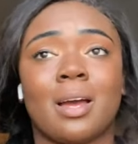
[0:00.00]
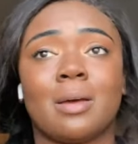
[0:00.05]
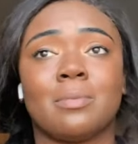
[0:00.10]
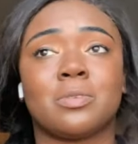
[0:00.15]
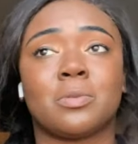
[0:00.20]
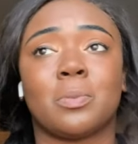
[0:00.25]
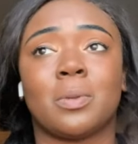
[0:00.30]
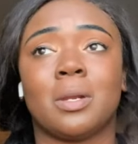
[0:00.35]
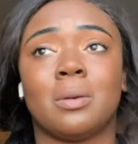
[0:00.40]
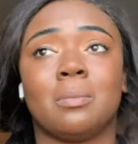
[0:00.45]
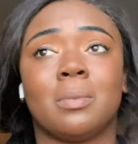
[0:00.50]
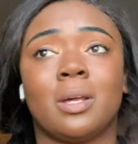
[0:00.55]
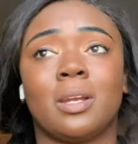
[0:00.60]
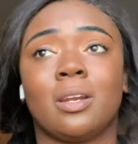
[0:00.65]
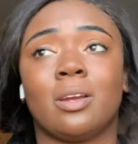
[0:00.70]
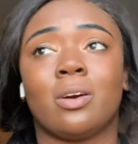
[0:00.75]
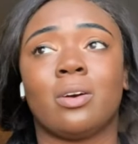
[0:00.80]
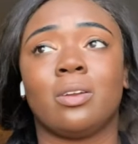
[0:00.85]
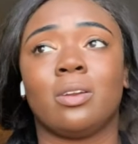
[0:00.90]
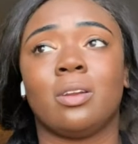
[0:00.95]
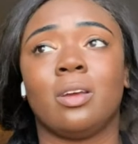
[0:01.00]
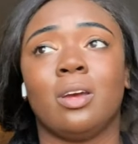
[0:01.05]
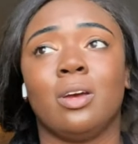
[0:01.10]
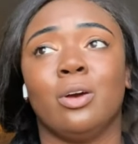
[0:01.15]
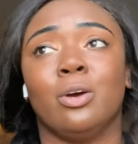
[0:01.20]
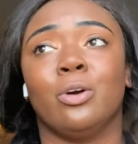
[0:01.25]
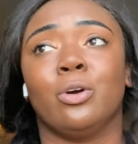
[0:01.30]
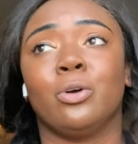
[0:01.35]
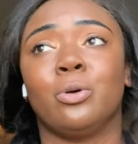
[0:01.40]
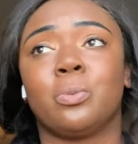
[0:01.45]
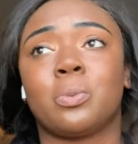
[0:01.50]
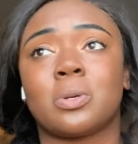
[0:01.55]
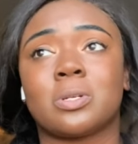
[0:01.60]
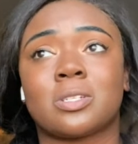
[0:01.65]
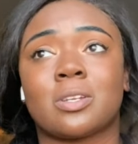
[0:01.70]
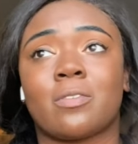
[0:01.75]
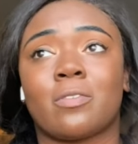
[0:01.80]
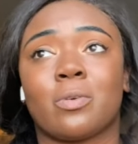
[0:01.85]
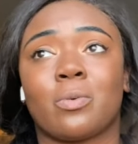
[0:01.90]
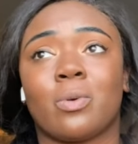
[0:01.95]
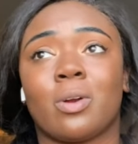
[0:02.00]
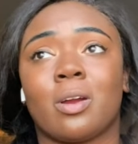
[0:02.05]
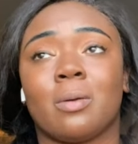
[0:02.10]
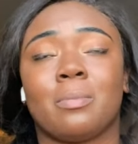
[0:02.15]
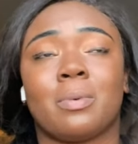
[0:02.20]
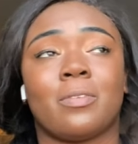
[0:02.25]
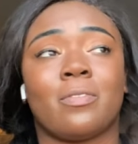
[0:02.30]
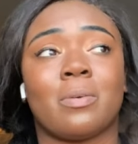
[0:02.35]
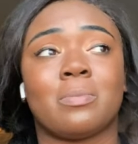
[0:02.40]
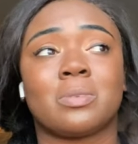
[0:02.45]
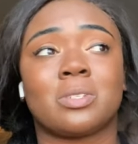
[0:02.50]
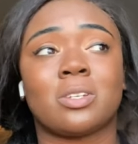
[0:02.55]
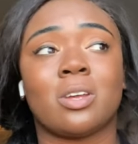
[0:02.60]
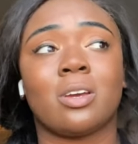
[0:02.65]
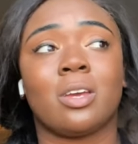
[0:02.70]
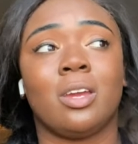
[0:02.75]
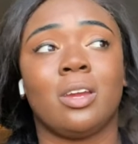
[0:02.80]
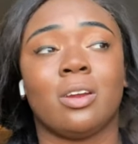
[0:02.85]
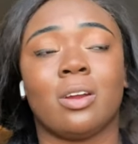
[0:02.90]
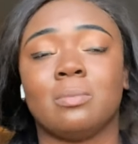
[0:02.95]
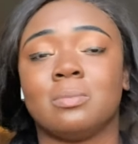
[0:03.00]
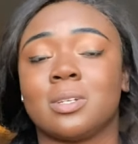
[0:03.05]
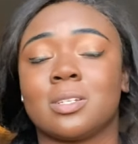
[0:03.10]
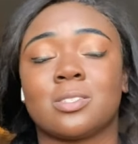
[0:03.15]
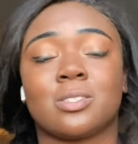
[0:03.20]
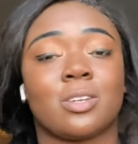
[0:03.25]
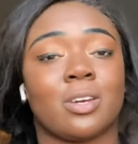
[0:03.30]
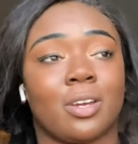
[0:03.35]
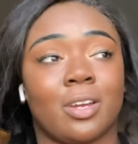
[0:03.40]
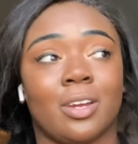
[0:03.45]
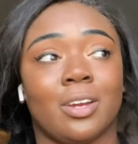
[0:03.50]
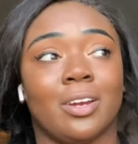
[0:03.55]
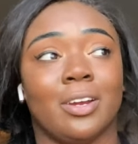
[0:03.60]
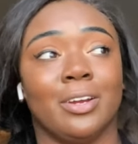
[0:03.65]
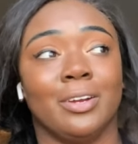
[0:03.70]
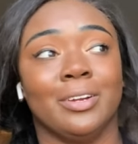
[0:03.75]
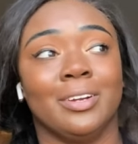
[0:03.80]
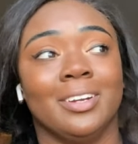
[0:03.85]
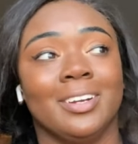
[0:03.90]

I'm spending money on Ubers everywhere. But if I'm stuck here, I'm just stuck here.